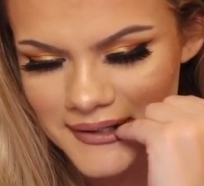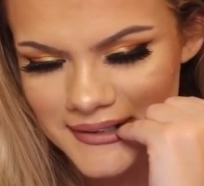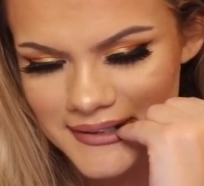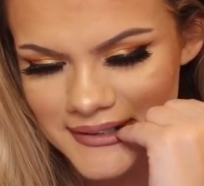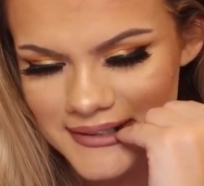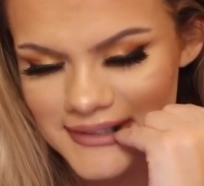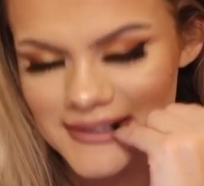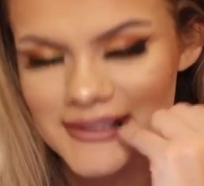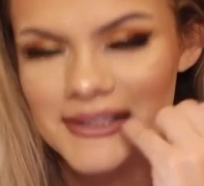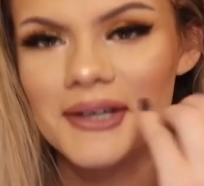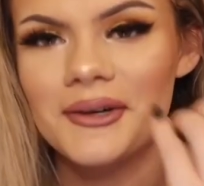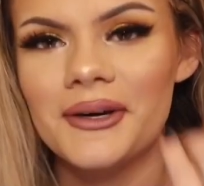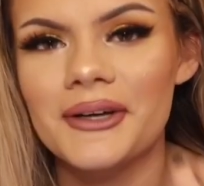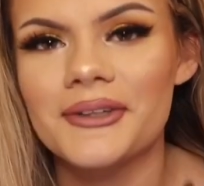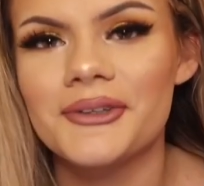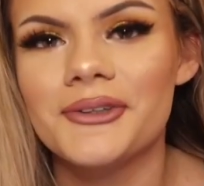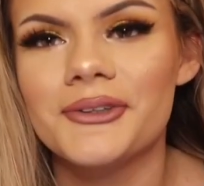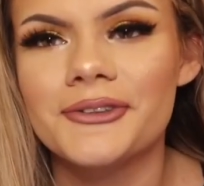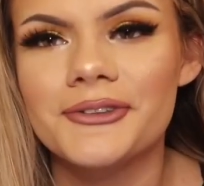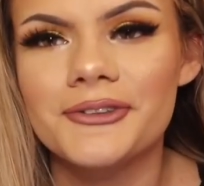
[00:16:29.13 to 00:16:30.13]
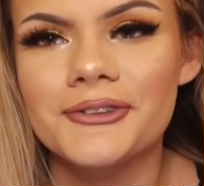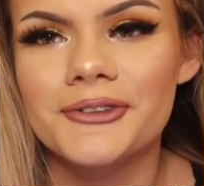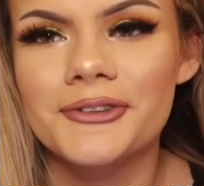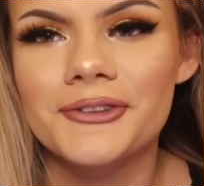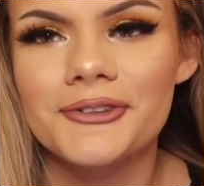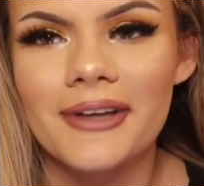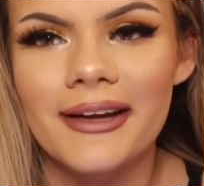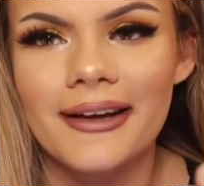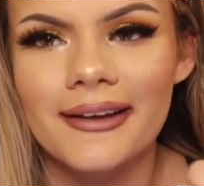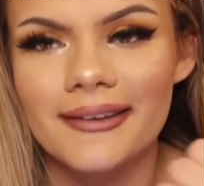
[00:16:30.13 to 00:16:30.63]
This is how I go
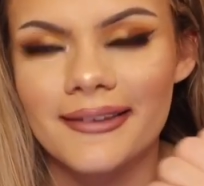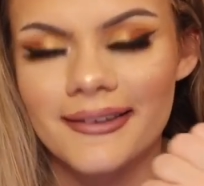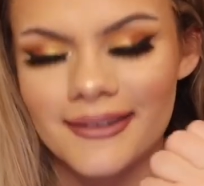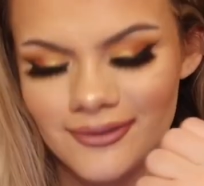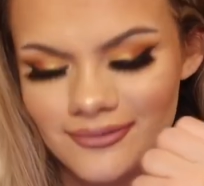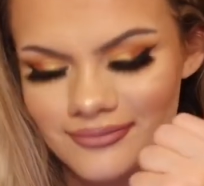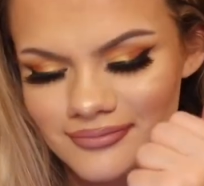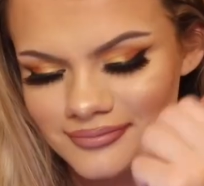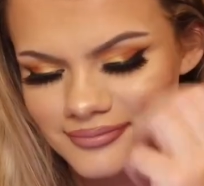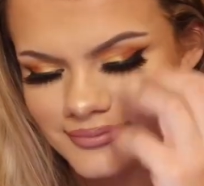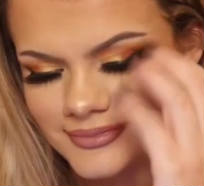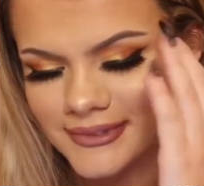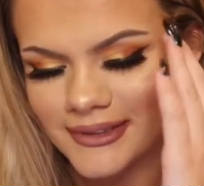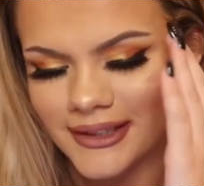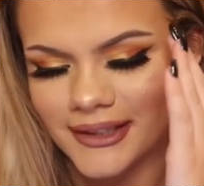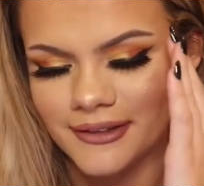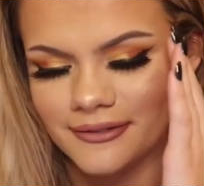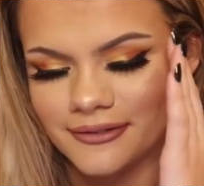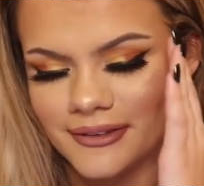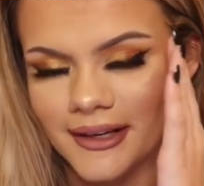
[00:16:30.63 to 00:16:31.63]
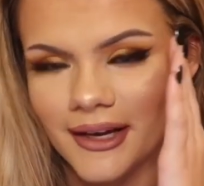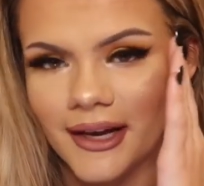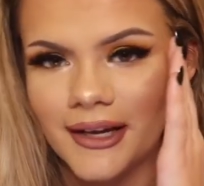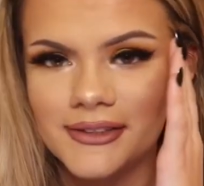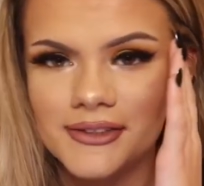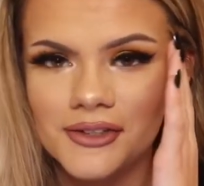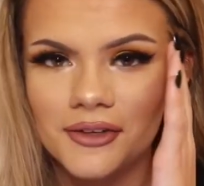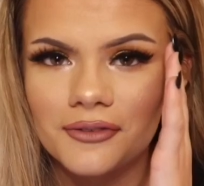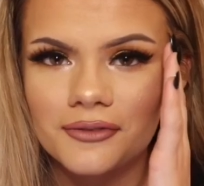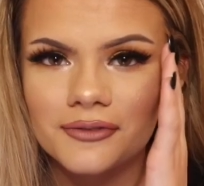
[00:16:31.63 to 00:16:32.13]
through like life. Like
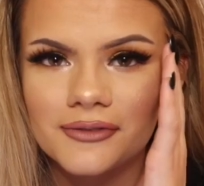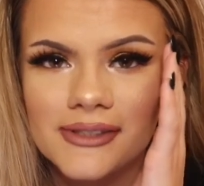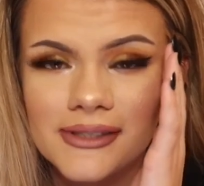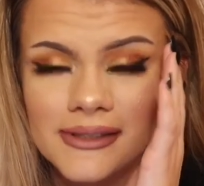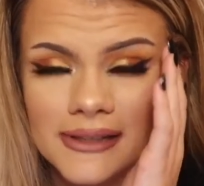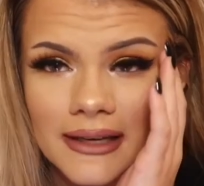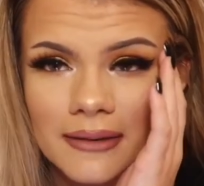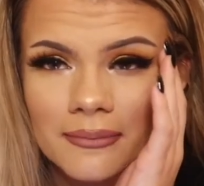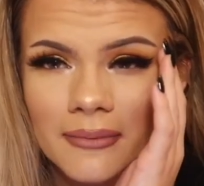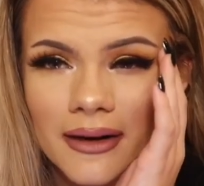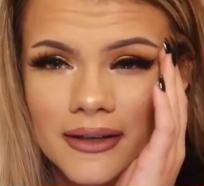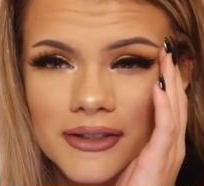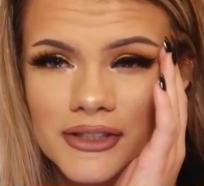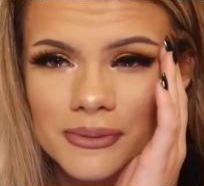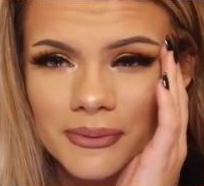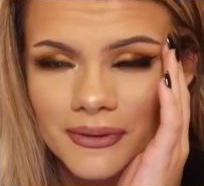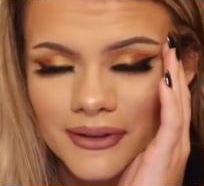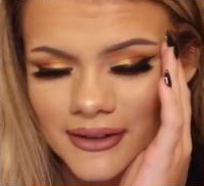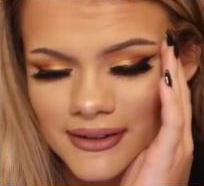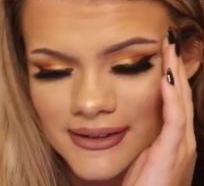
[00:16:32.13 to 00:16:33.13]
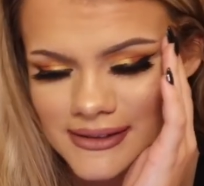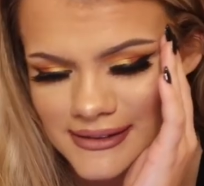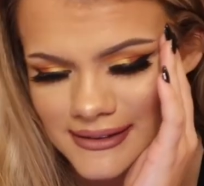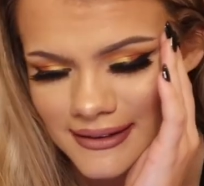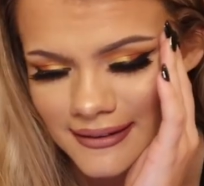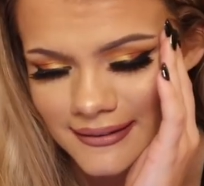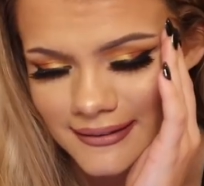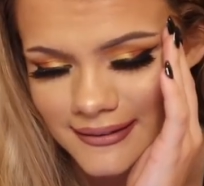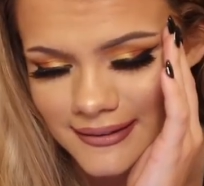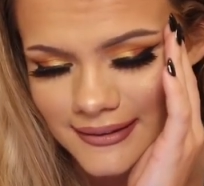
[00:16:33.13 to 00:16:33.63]
I don't say much because
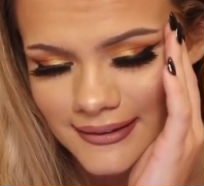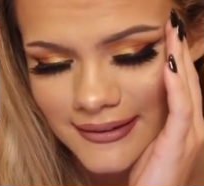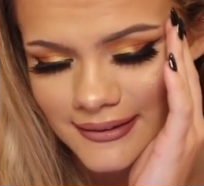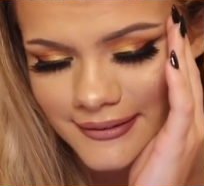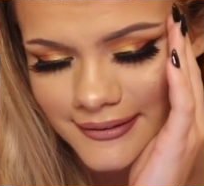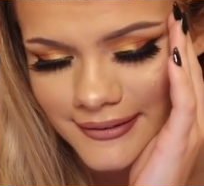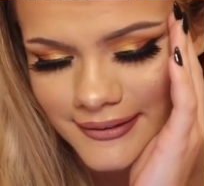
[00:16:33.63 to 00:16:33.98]
like